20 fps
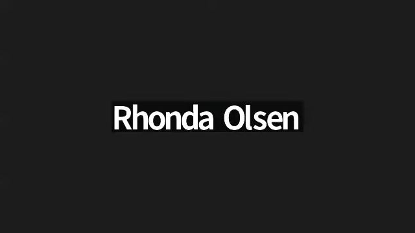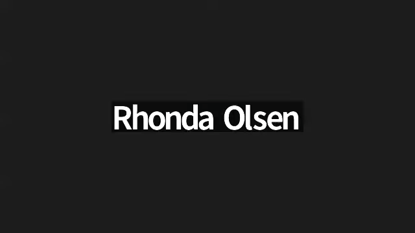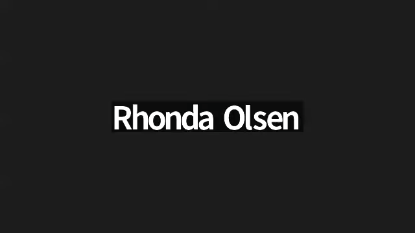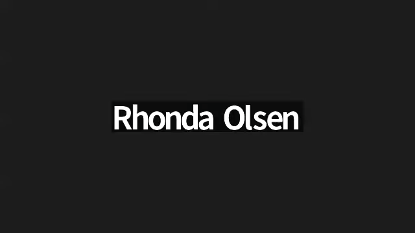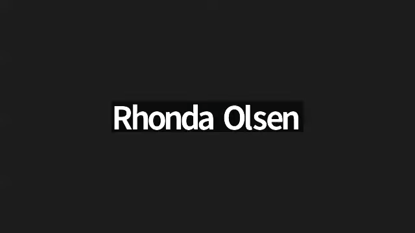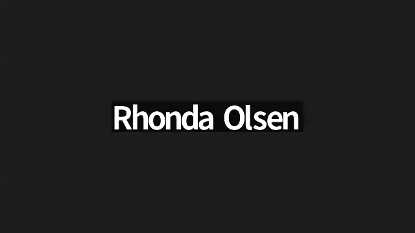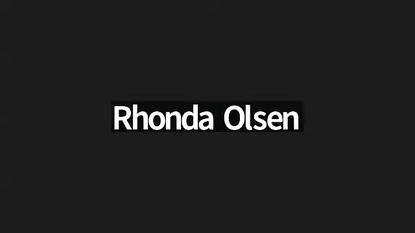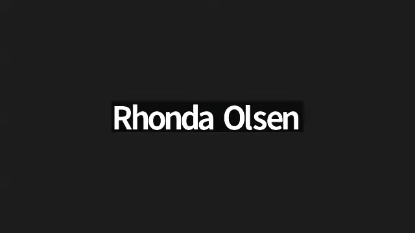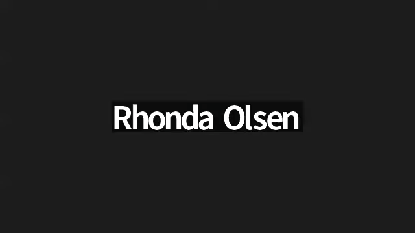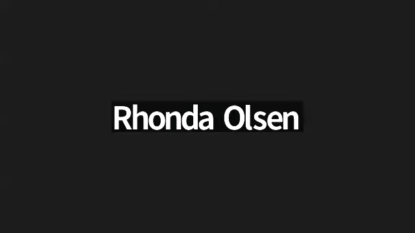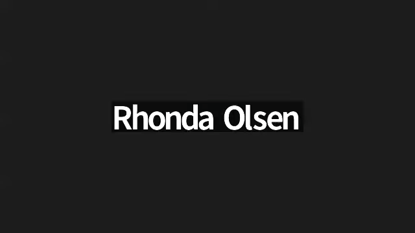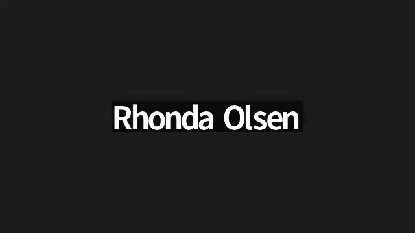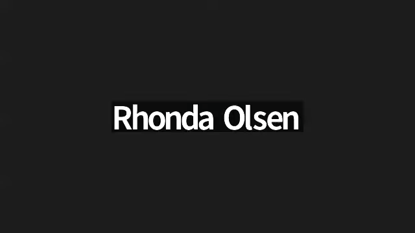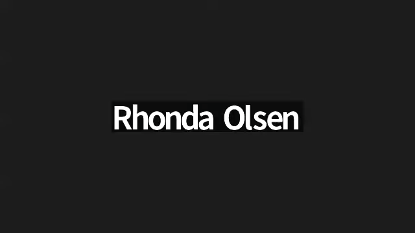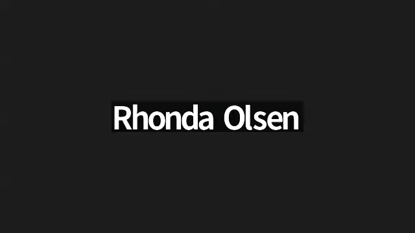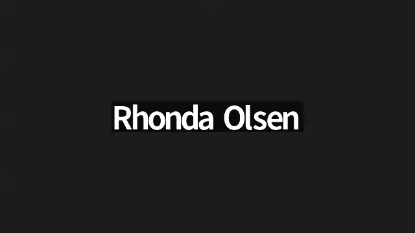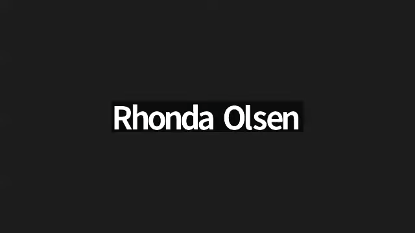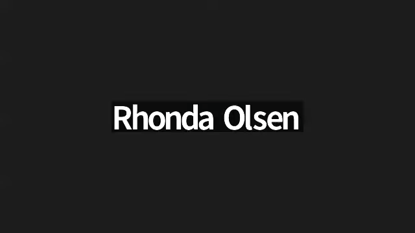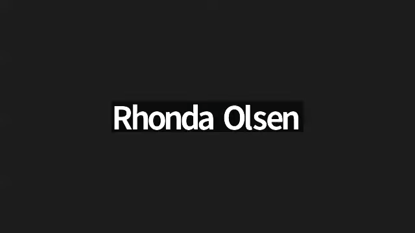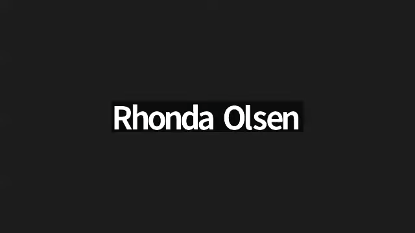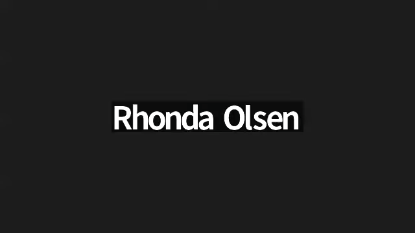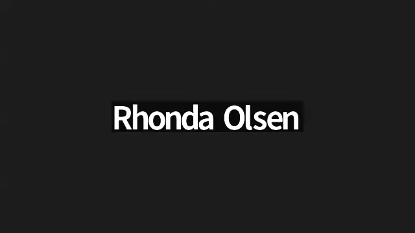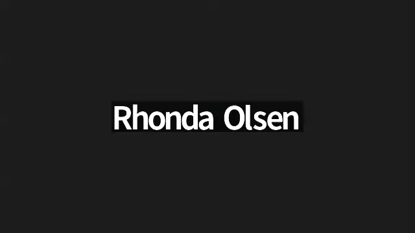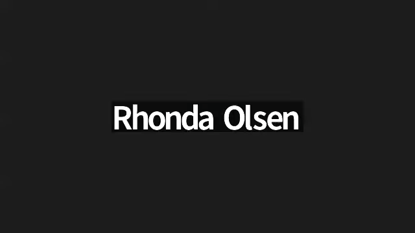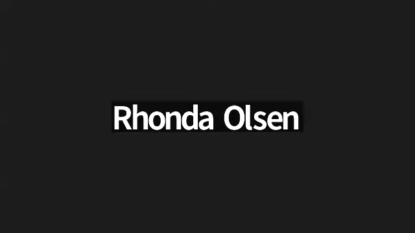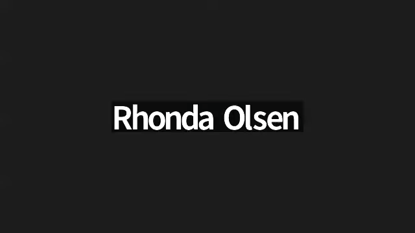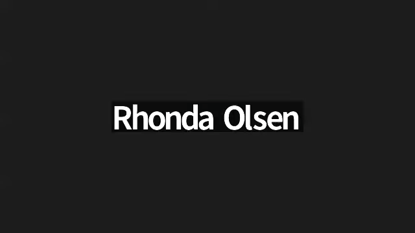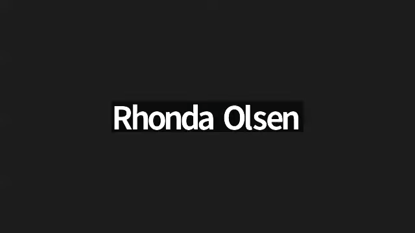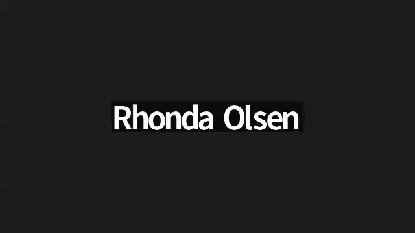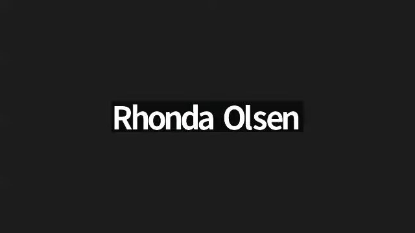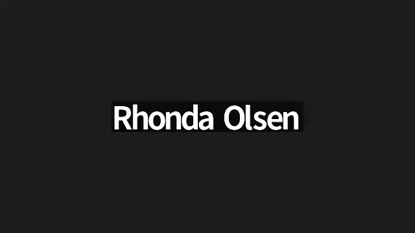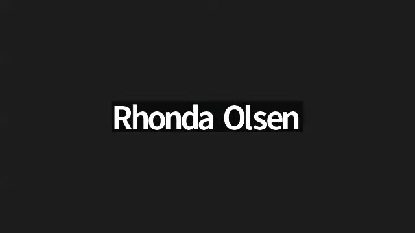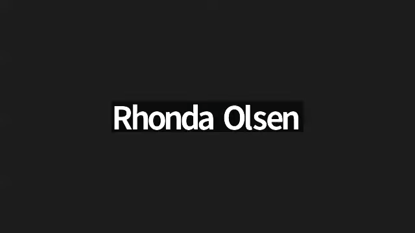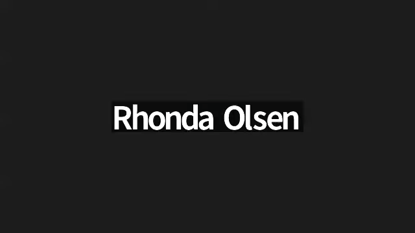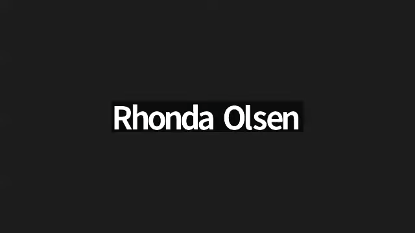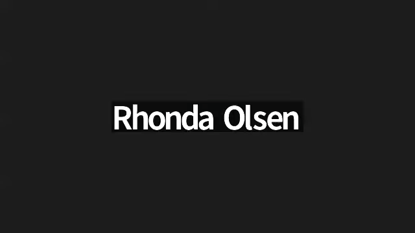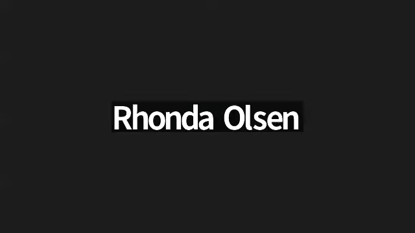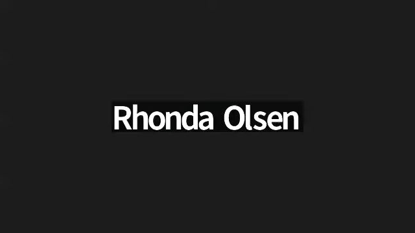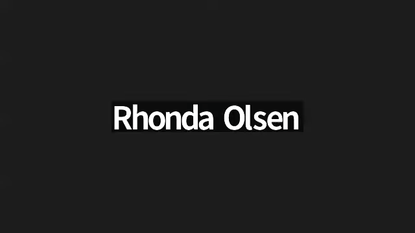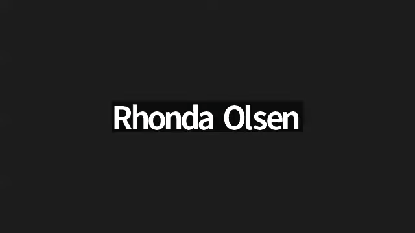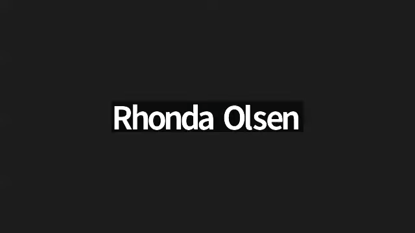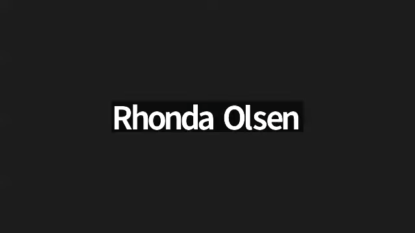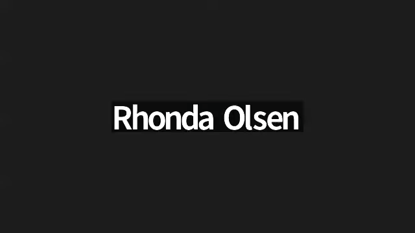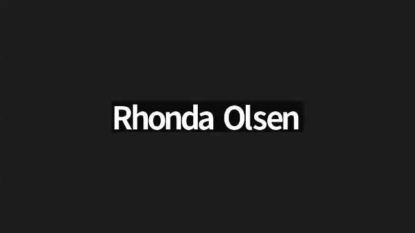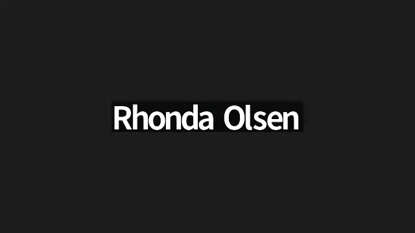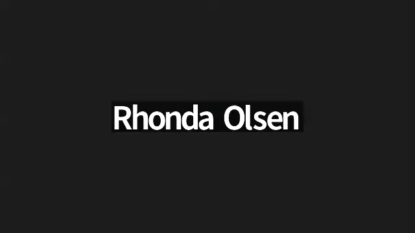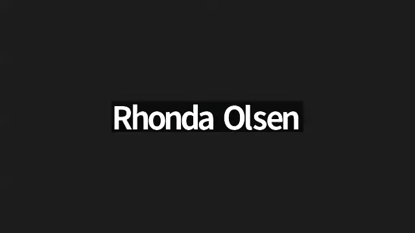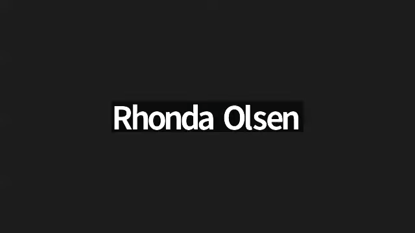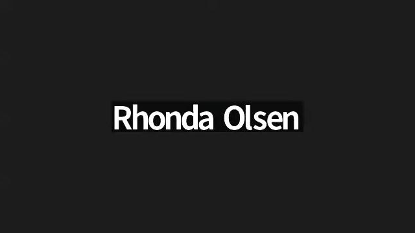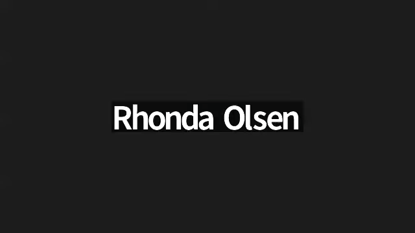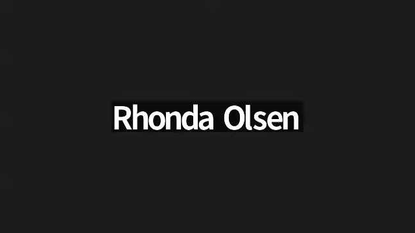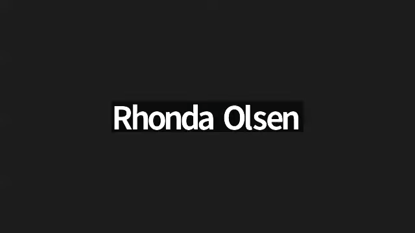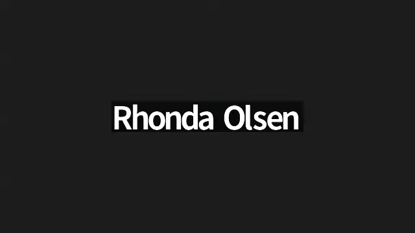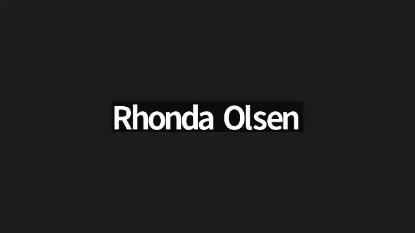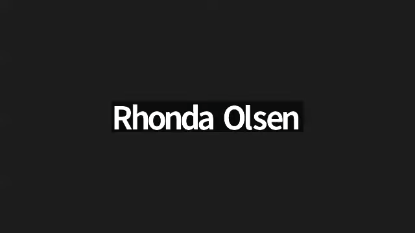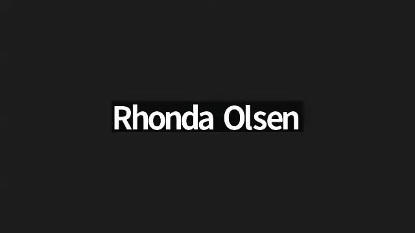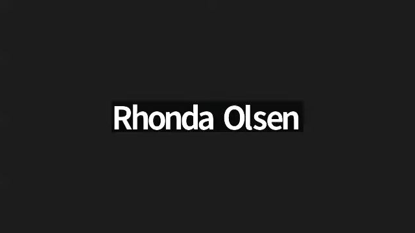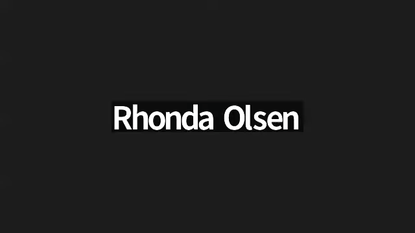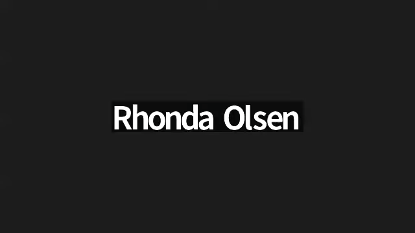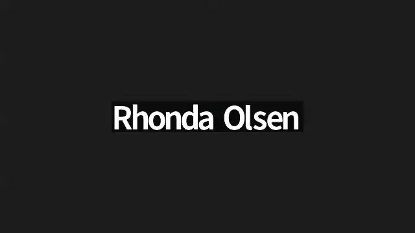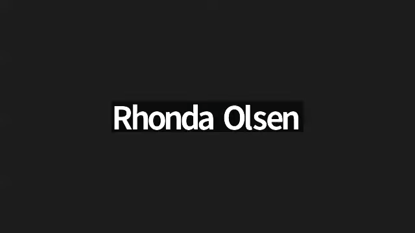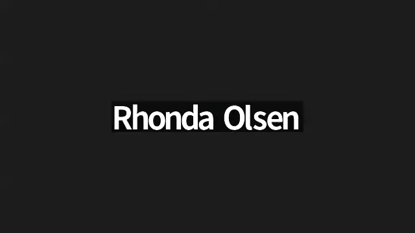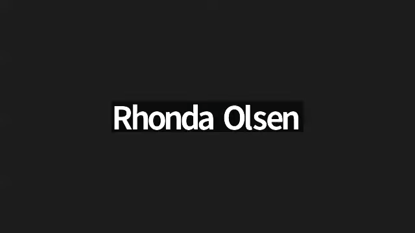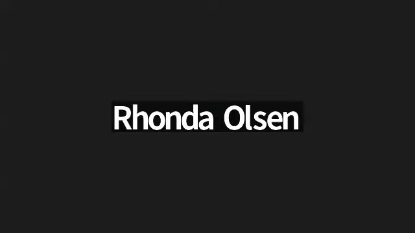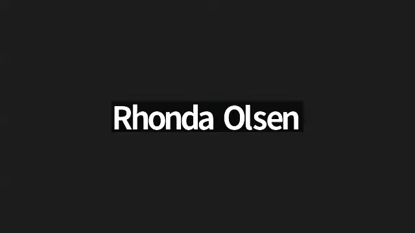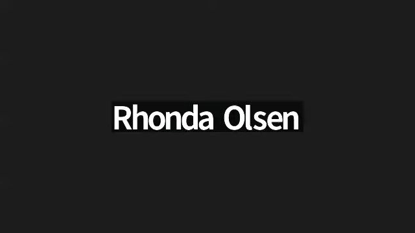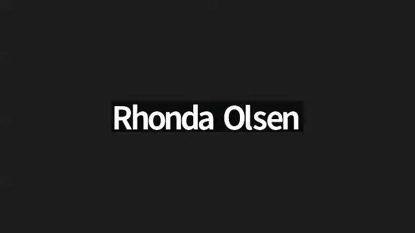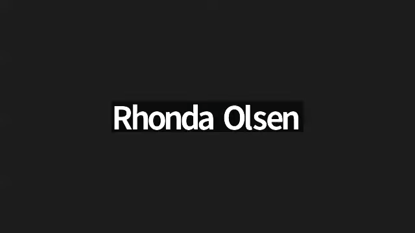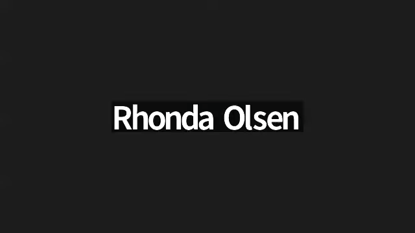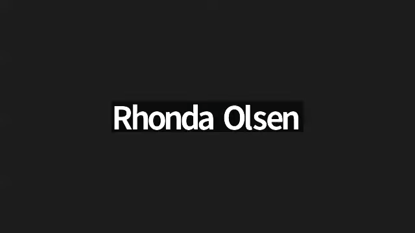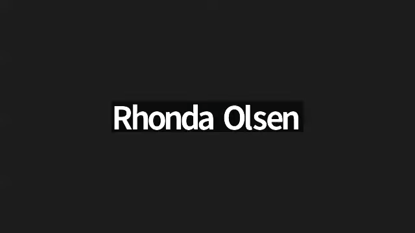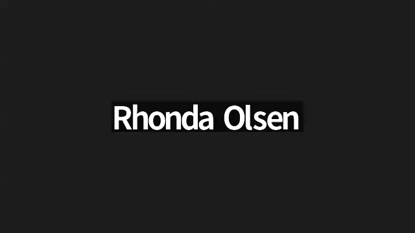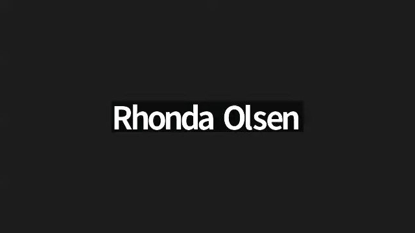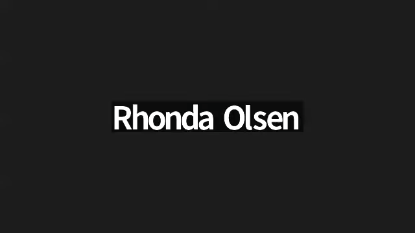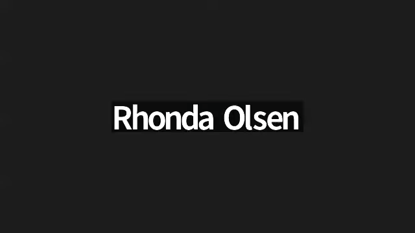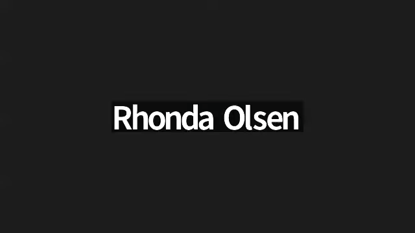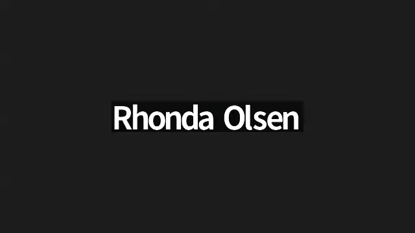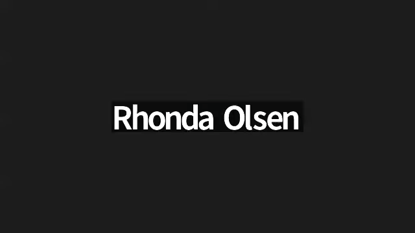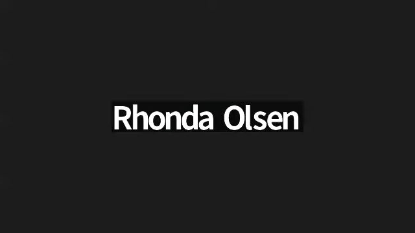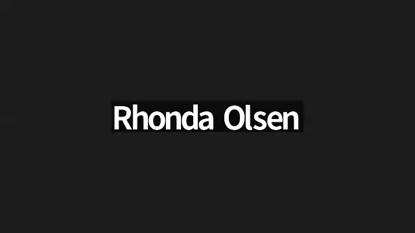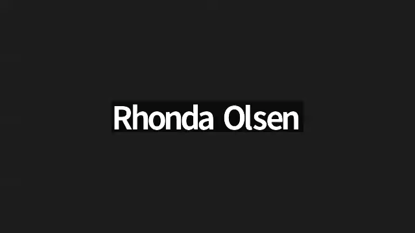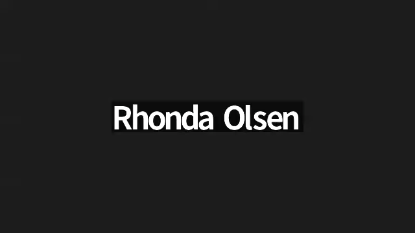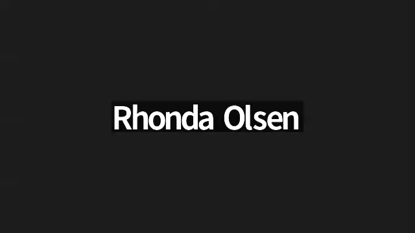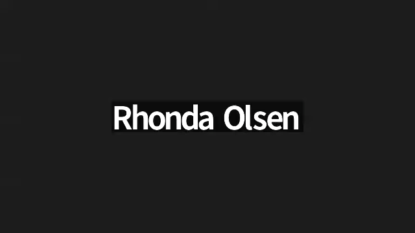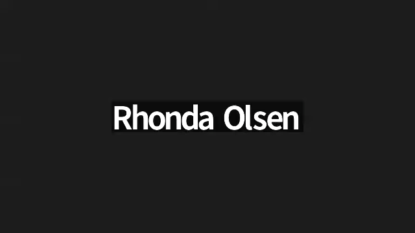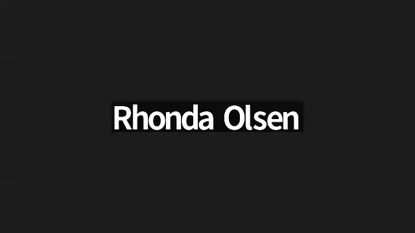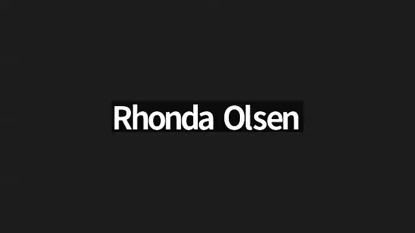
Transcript: Nobody's mouth can be seen.